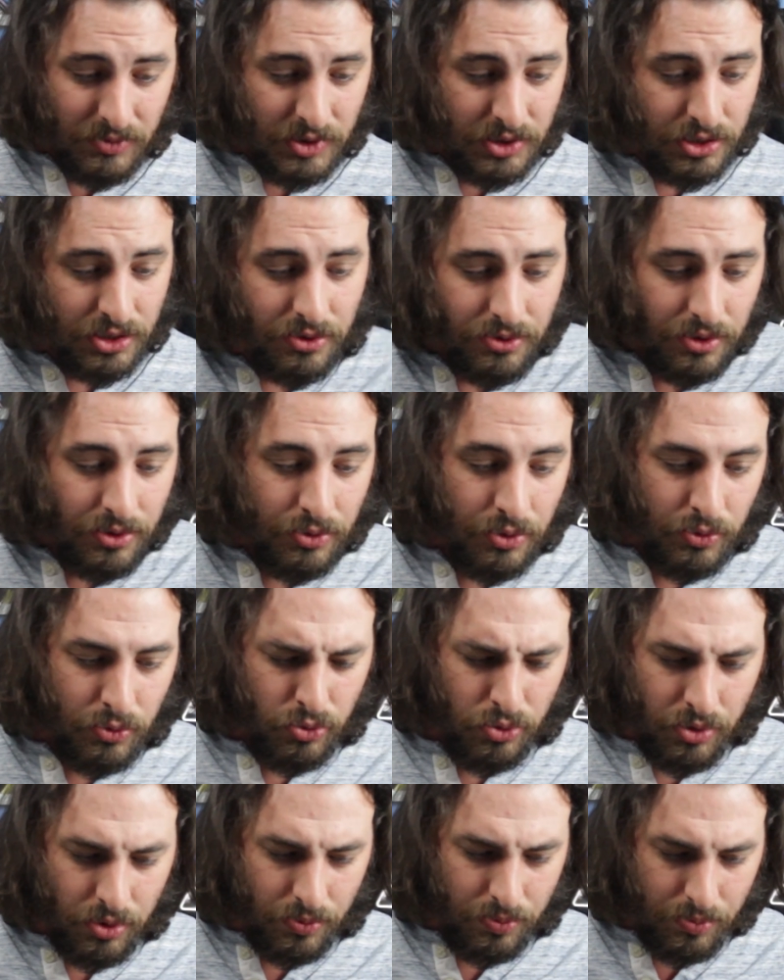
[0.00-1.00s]
So
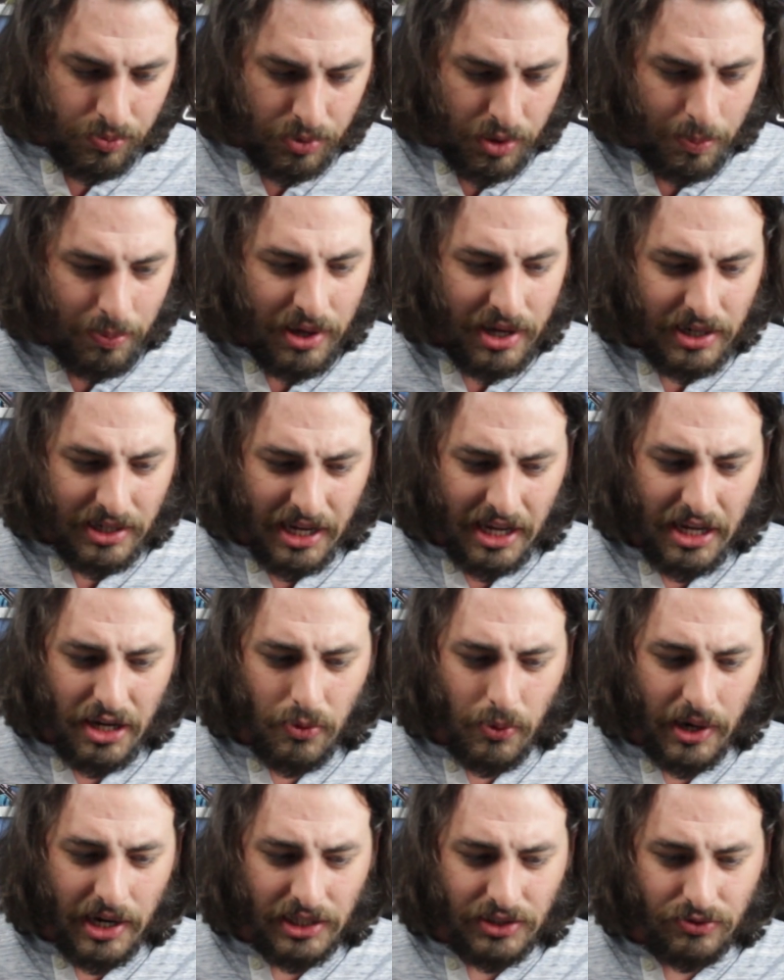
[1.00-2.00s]
the big
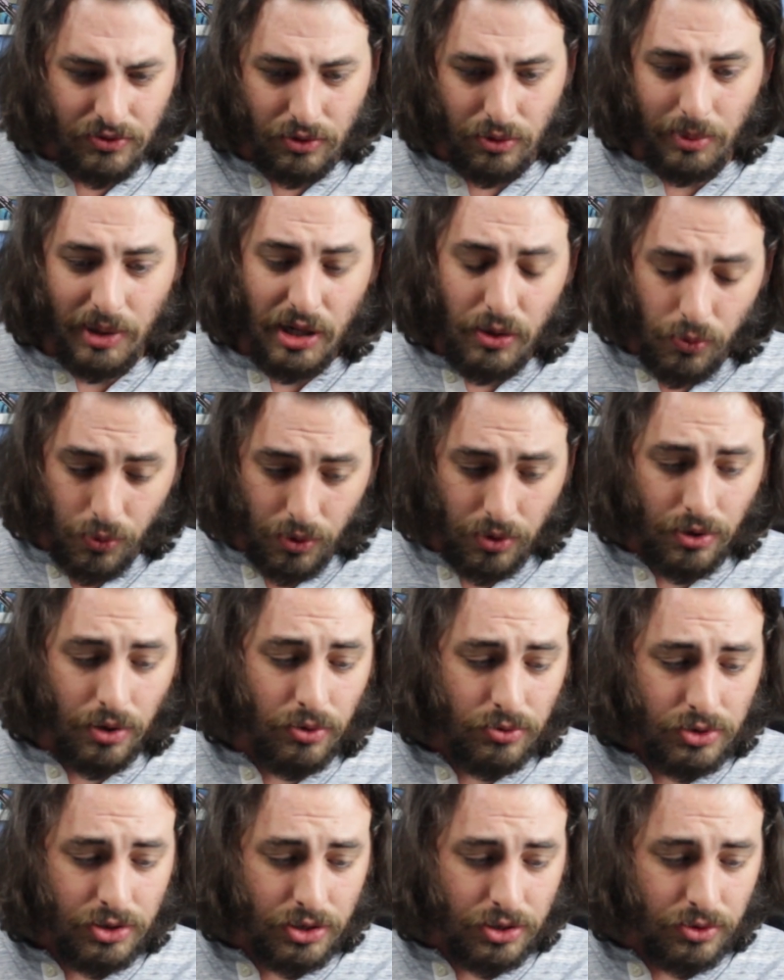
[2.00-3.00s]
takeaways for me were
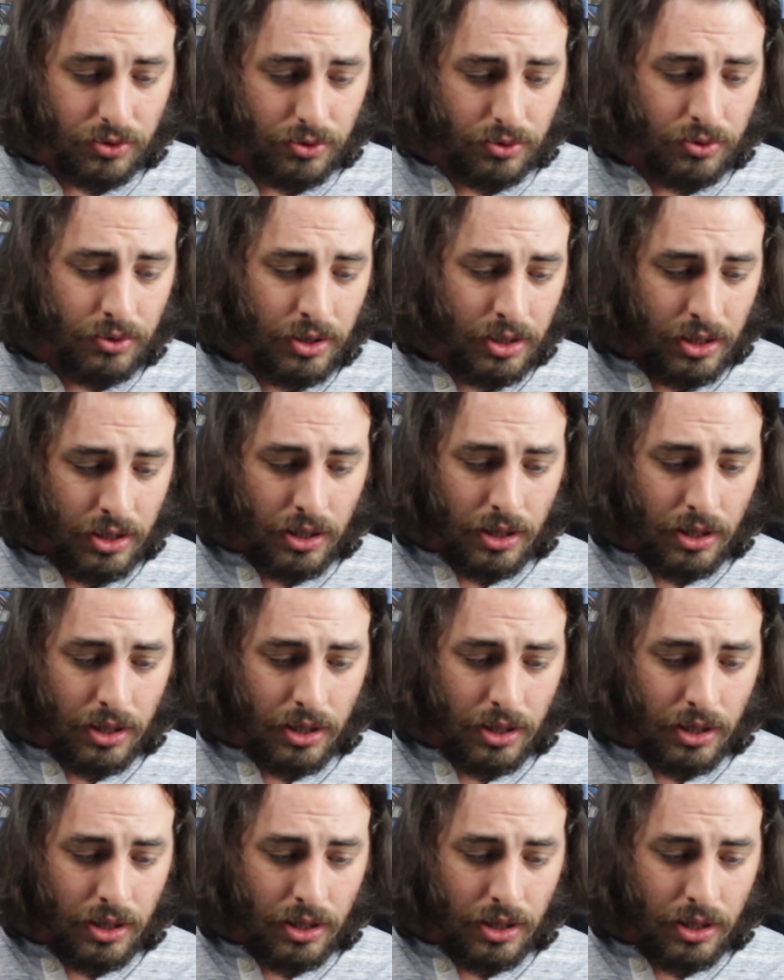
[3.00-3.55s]
those two.